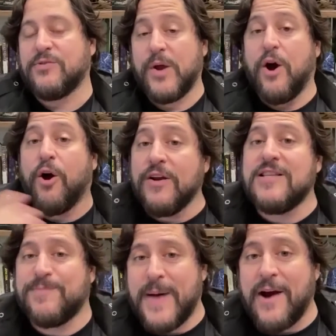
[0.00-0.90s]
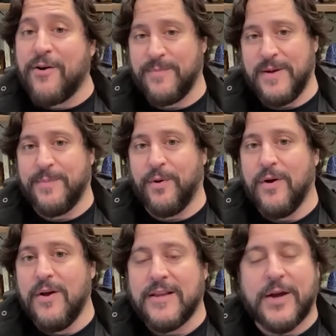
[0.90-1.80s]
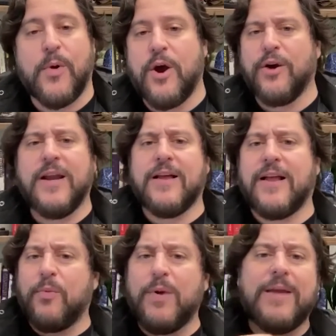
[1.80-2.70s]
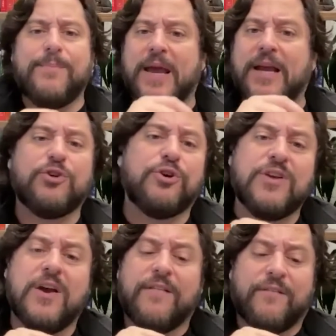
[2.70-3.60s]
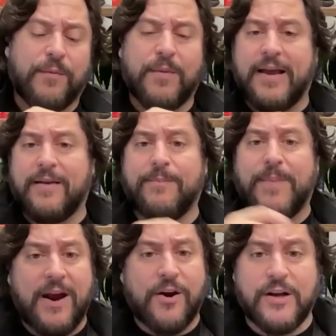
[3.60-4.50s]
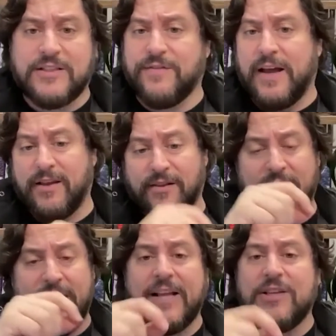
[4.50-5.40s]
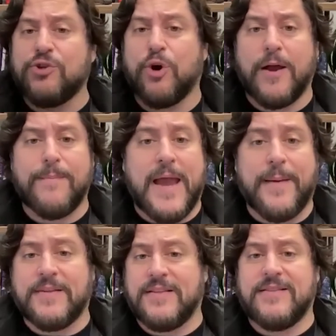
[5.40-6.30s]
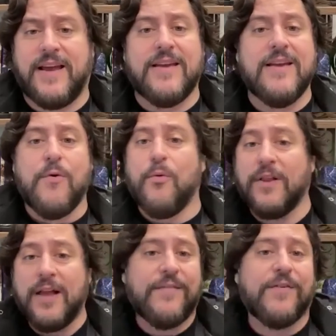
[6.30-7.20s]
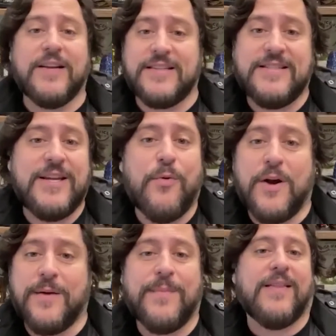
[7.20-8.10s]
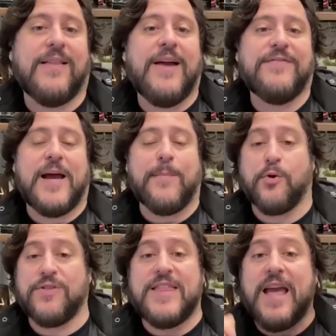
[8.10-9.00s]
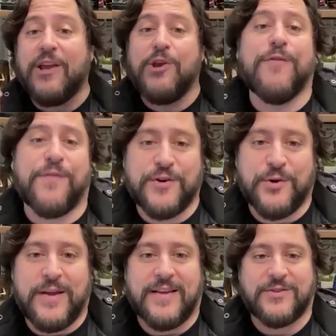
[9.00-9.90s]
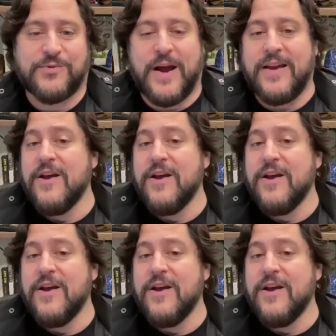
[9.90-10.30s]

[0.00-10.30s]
we are inspiring people. Like, we are getting, like, we get pictures from like parents of like kids drawing mammoths and saying, will I ever get to see one in my lifetime? Or thank you for doing this, right?